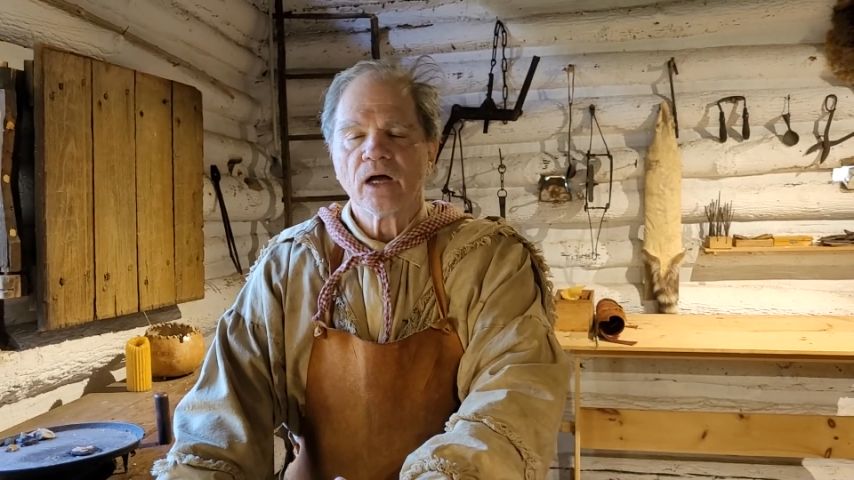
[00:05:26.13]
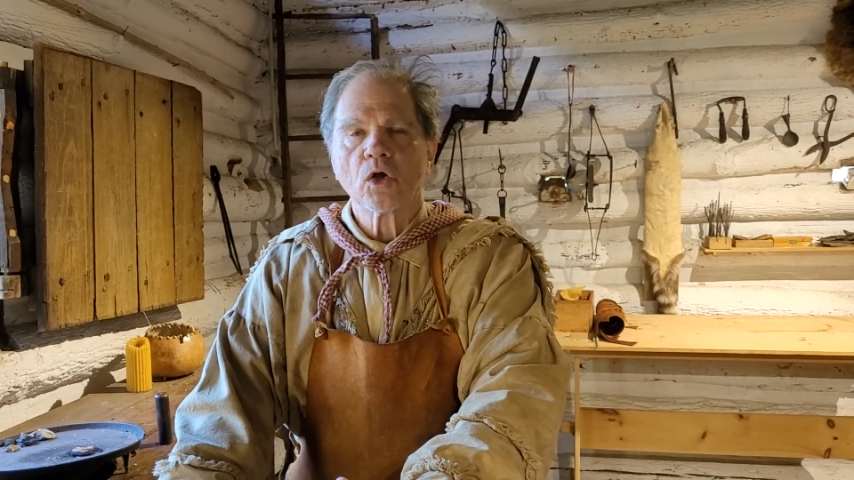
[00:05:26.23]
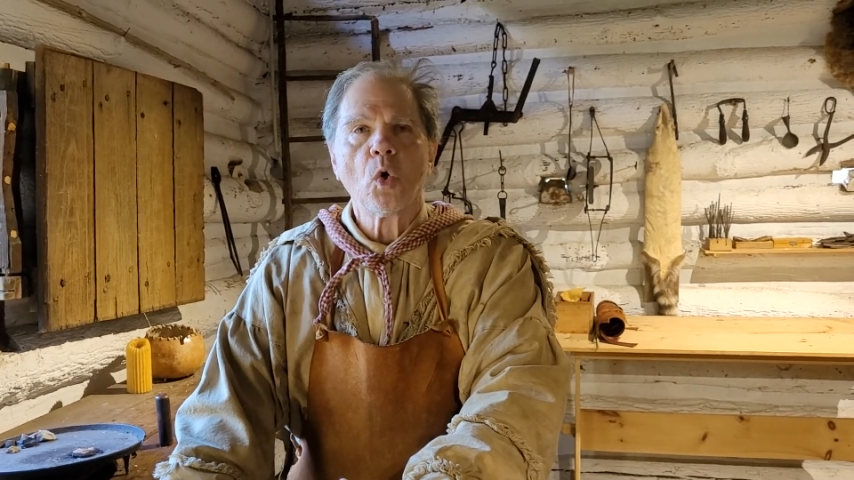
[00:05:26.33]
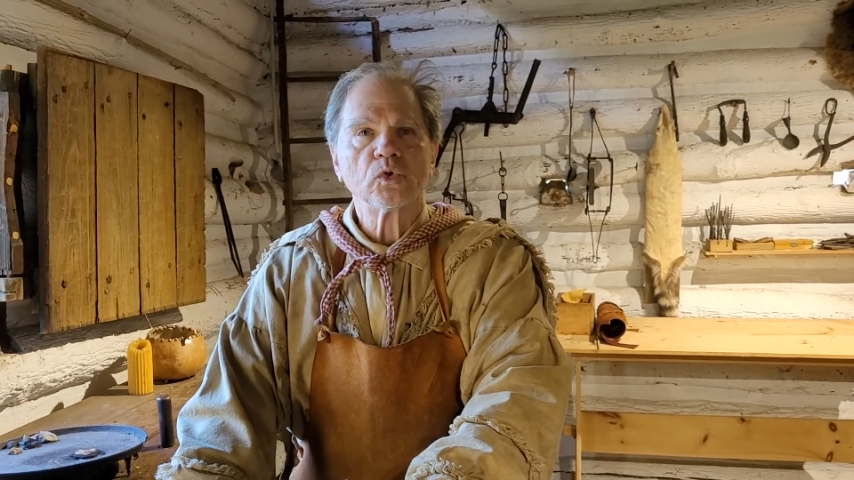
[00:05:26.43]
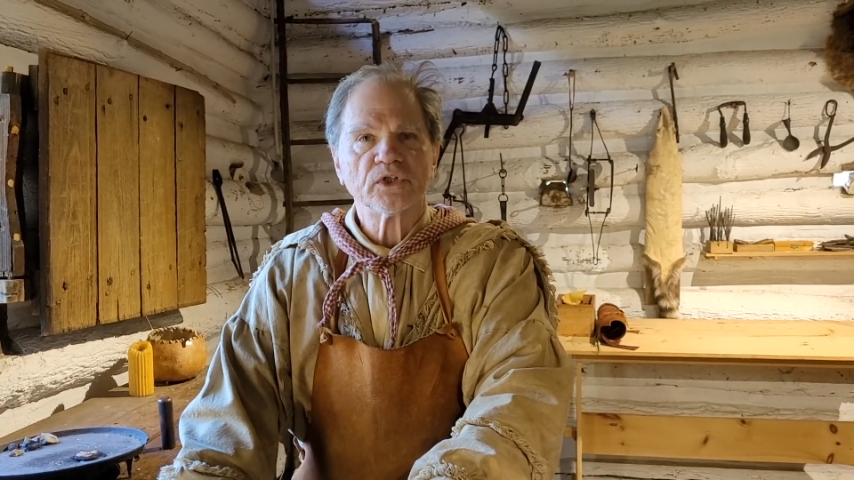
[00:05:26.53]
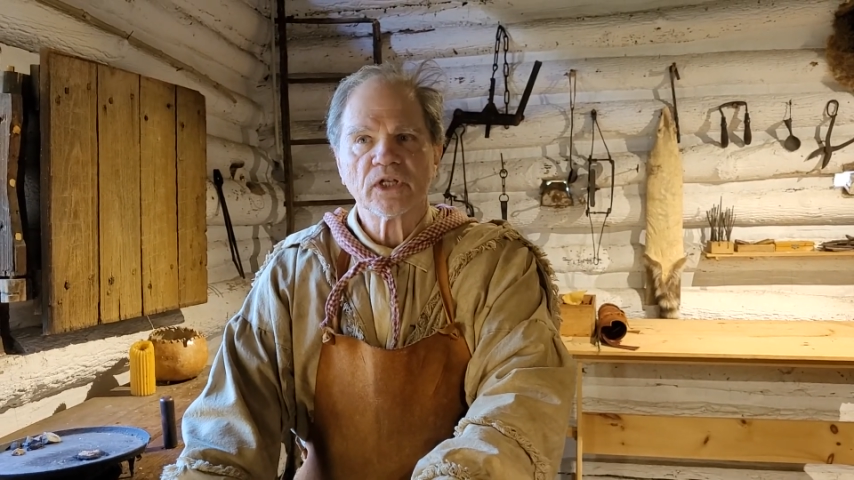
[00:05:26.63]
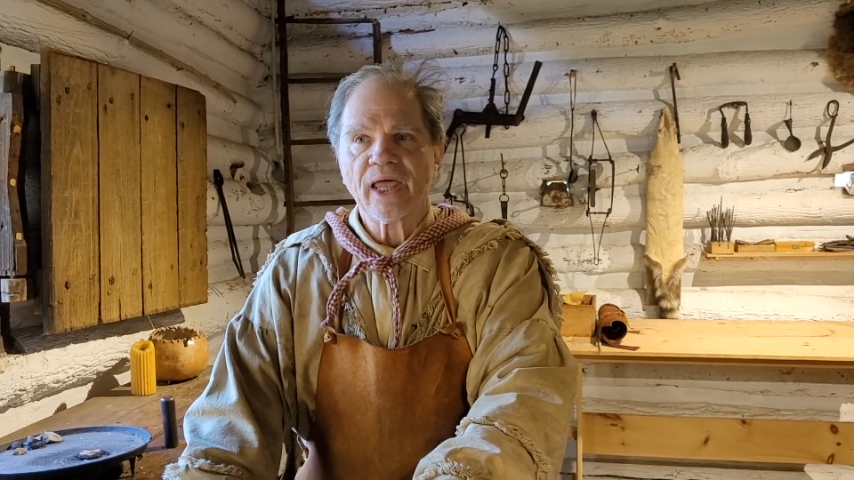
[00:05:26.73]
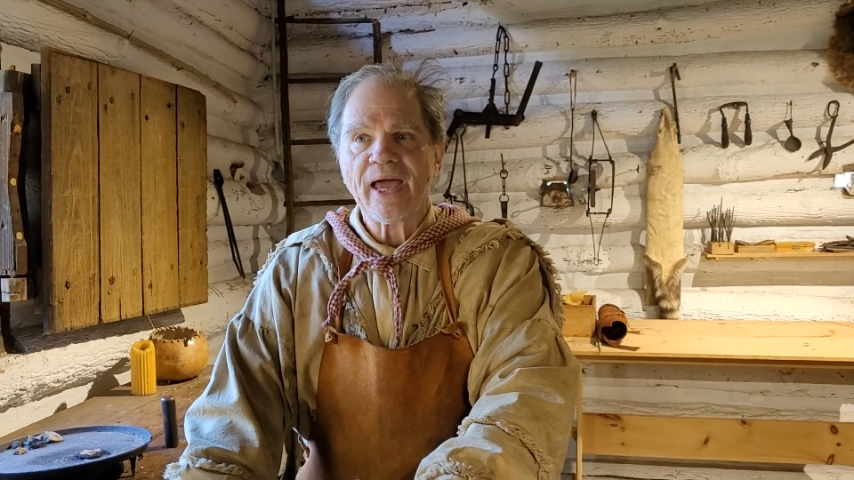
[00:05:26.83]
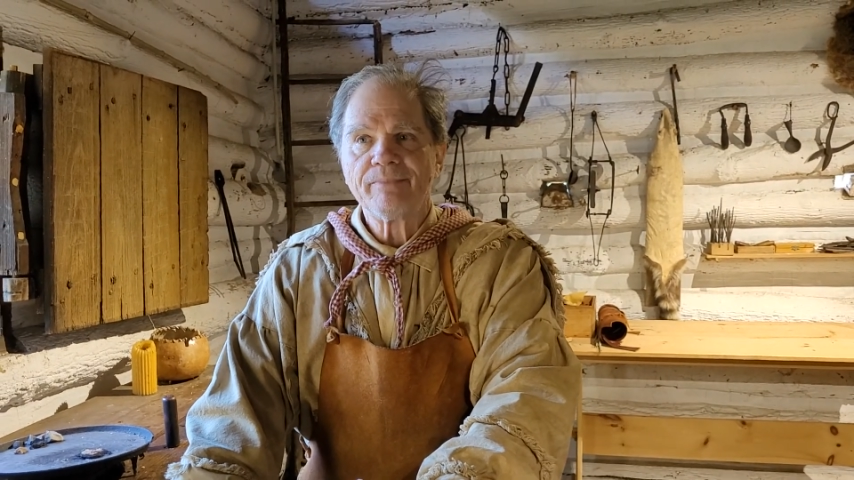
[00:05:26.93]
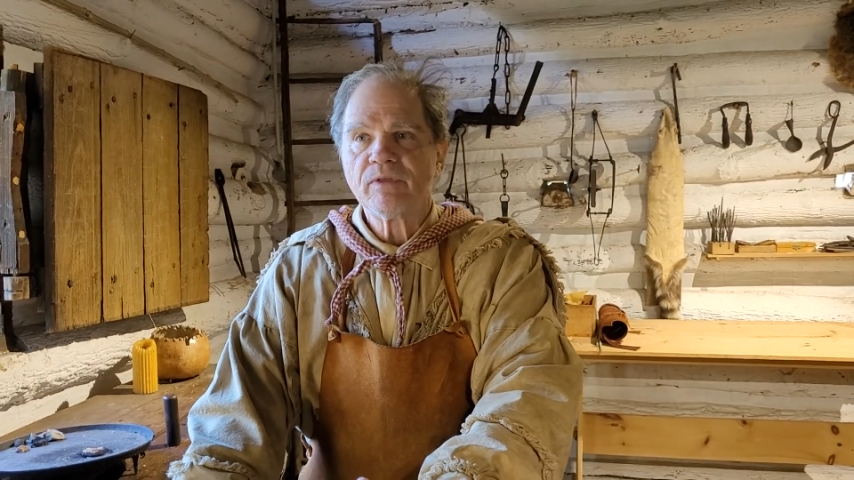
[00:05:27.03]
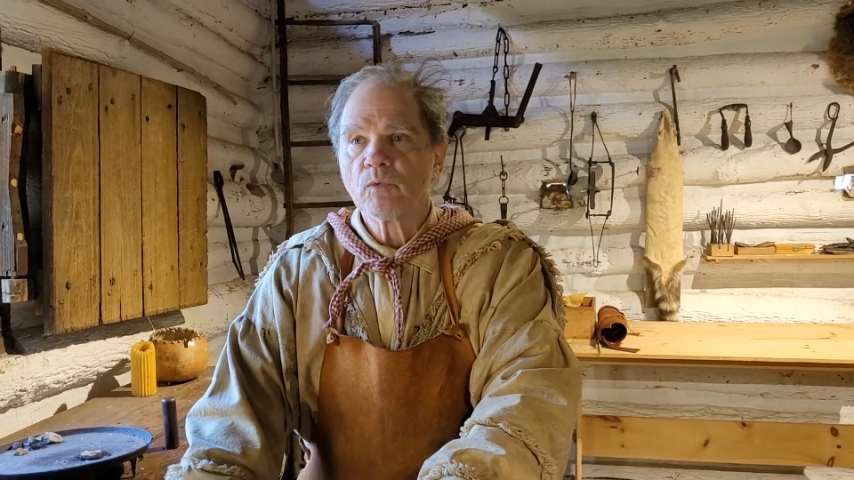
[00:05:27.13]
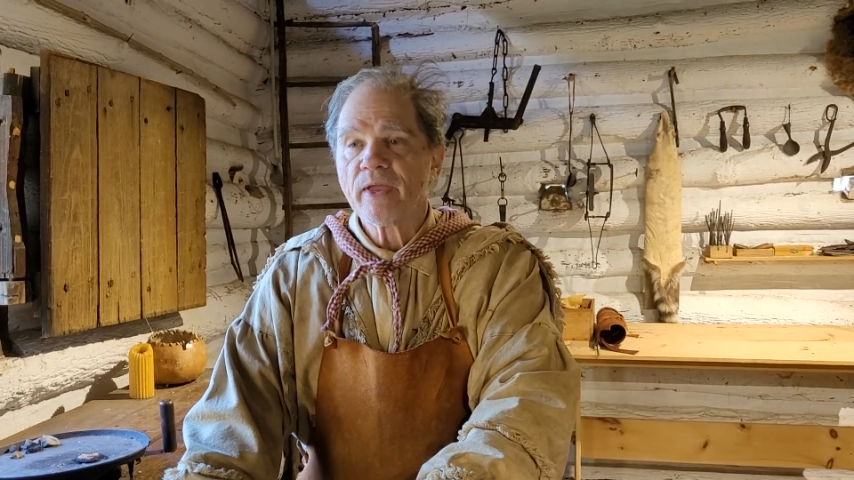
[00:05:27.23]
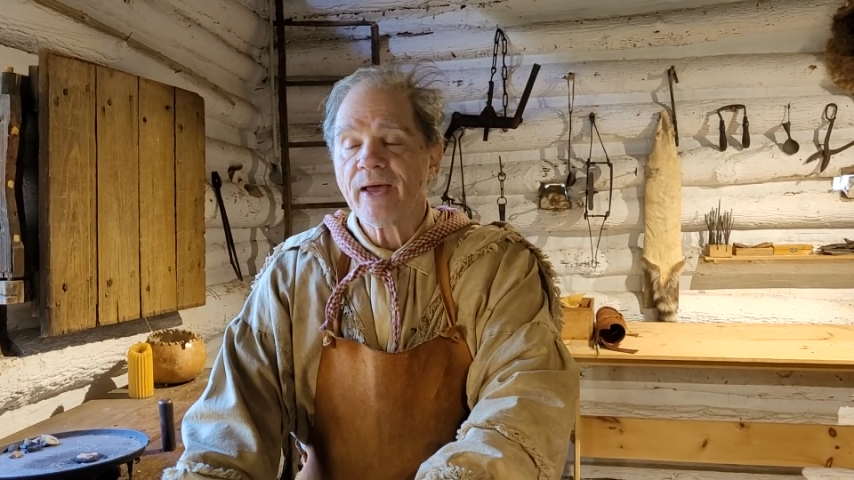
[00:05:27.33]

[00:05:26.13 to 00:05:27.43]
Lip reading: golden lab that we